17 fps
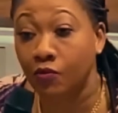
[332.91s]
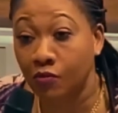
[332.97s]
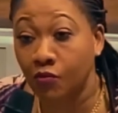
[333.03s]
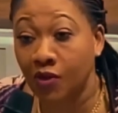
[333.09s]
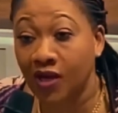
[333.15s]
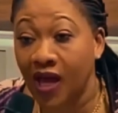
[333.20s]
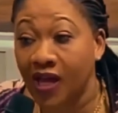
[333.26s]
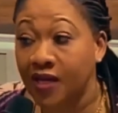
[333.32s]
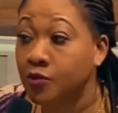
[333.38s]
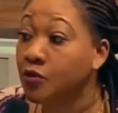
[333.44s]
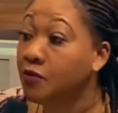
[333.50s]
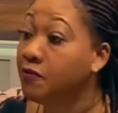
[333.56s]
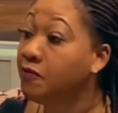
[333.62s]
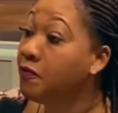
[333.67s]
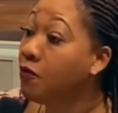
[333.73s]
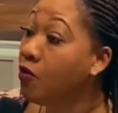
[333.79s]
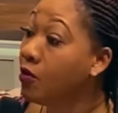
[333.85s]
would like to
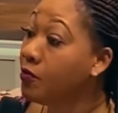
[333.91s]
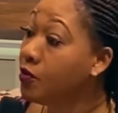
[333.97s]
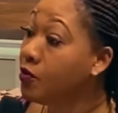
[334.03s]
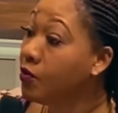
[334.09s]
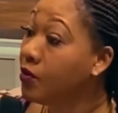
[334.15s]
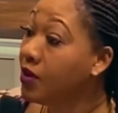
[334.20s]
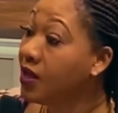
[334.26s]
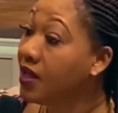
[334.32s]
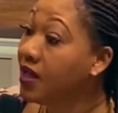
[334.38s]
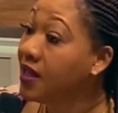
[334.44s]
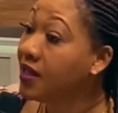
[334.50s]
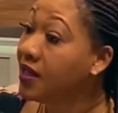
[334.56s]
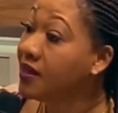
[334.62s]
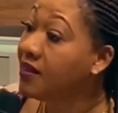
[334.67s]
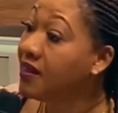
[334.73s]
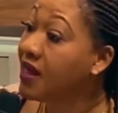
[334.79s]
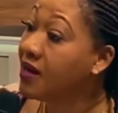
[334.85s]
inform you
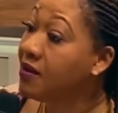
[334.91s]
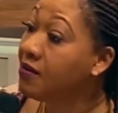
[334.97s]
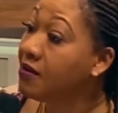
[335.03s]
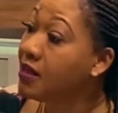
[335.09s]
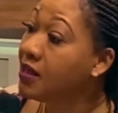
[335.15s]
that